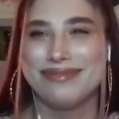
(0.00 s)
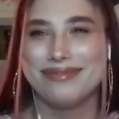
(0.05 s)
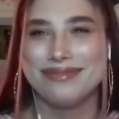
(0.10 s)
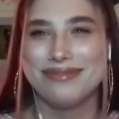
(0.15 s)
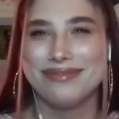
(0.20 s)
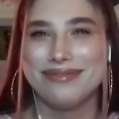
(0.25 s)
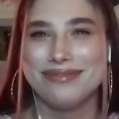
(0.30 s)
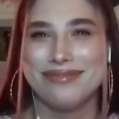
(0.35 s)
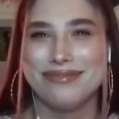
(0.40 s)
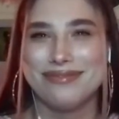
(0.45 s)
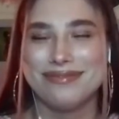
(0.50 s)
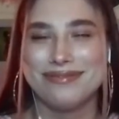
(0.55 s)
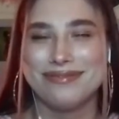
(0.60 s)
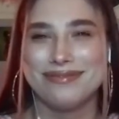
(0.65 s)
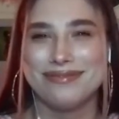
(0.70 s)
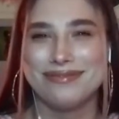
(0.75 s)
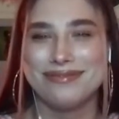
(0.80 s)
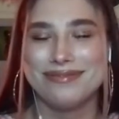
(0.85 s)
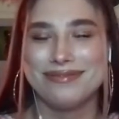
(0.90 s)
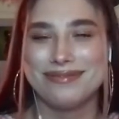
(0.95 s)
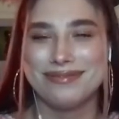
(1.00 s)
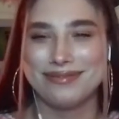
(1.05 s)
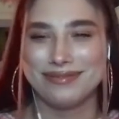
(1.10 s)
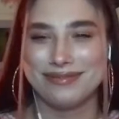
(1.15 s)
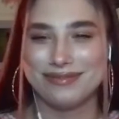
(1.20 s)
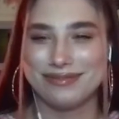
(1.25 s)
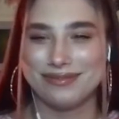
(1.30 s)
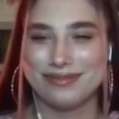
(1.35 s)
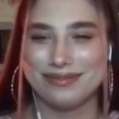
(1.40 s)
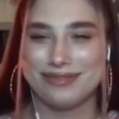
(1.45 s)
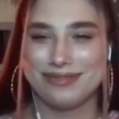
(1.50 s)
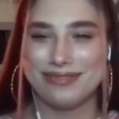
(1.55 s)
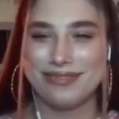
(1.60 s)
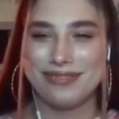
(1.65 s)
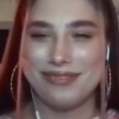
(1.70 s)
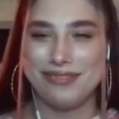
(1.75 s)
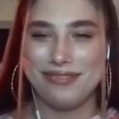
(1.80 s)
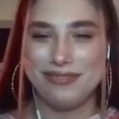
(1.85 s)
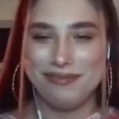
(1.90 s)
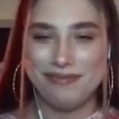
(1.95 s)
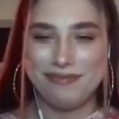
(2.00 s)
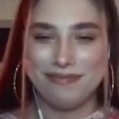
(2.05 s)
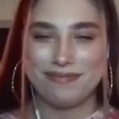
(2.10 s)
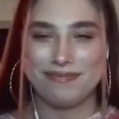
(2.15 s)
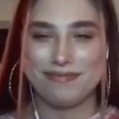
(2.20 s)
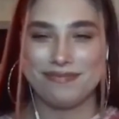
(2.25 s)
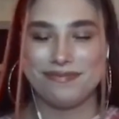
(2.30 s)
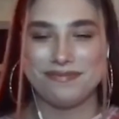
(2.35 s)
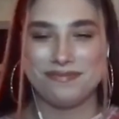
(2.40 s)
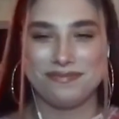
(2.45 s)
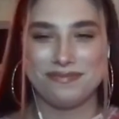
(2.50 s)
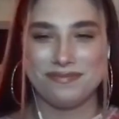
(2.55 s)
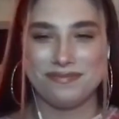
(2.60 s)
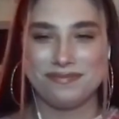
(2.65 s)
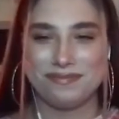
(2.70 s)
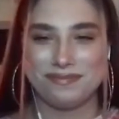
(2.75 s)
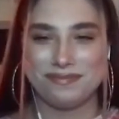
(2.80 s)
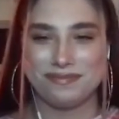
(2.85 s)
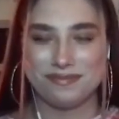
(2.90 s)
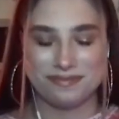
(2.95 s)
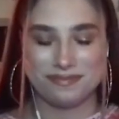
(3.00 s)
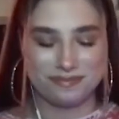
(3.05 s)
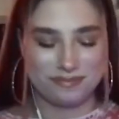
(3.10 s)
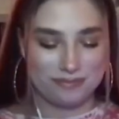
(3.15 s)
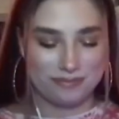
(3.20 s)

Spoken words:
This person isn't speaking.